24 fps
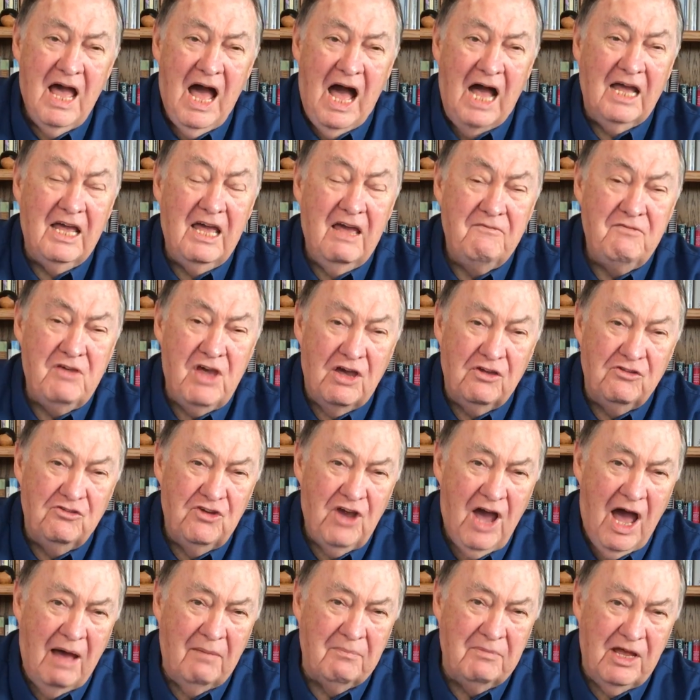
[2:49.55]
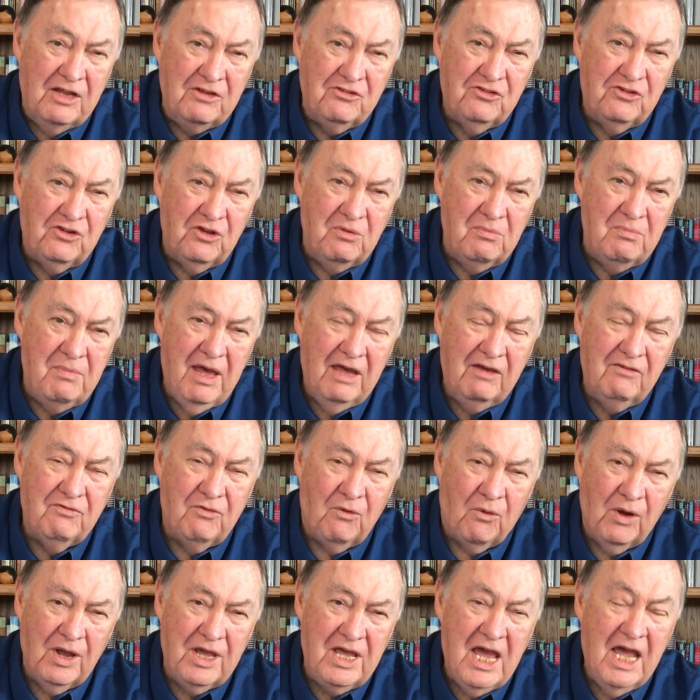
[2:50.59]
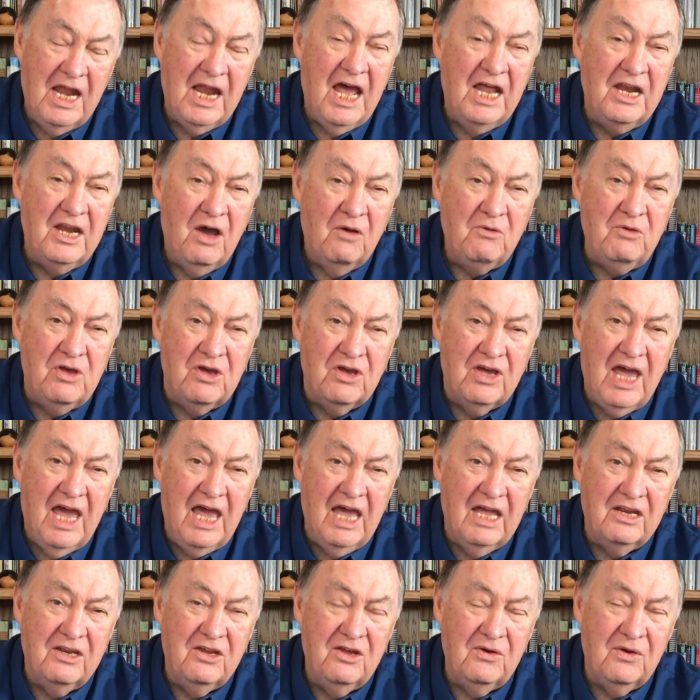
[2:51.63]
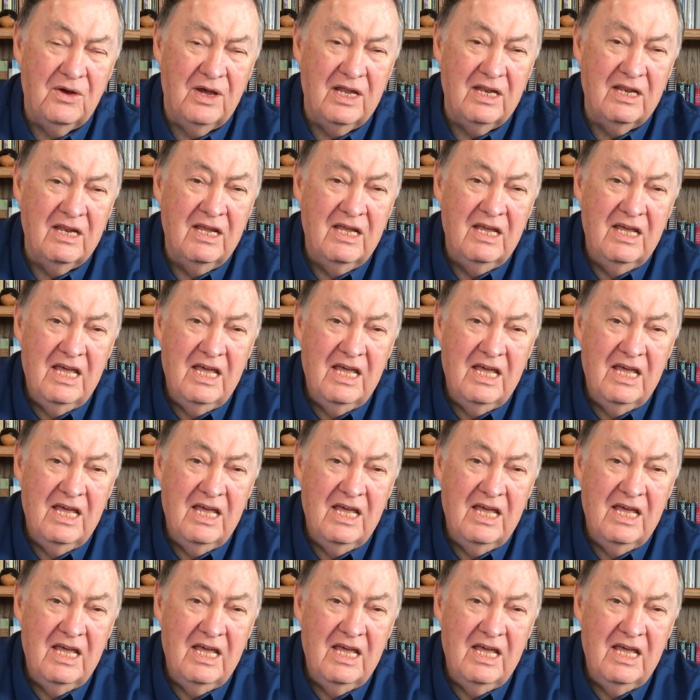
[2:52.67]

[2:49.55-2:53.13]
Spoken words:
I give you a job that's too big for you, and I know you can't do it.